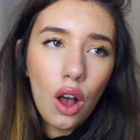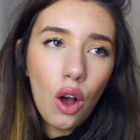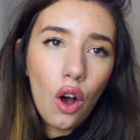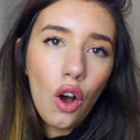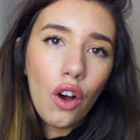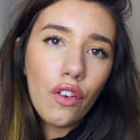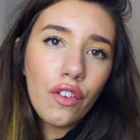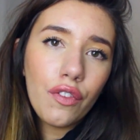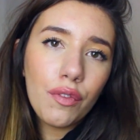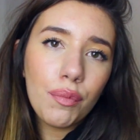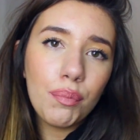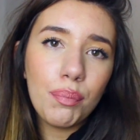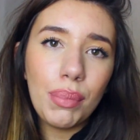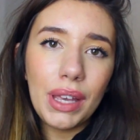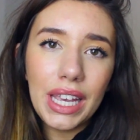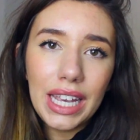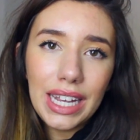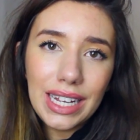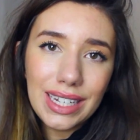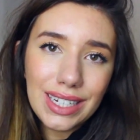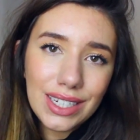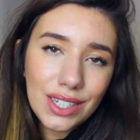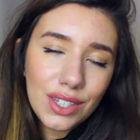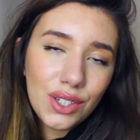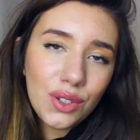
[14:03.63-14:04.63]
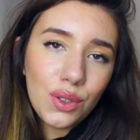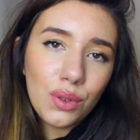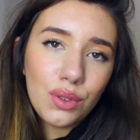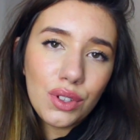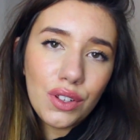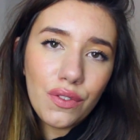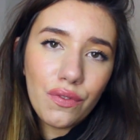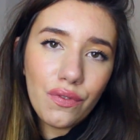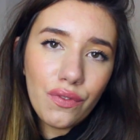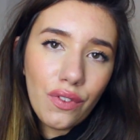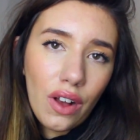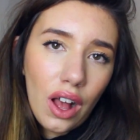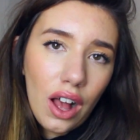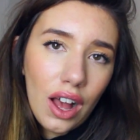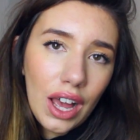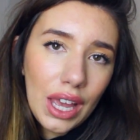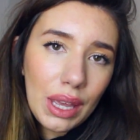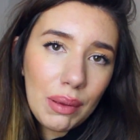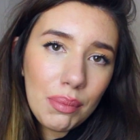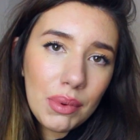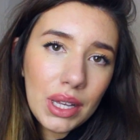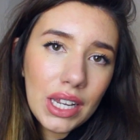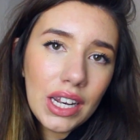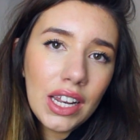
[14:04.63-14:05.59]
offbeat sort of vibe,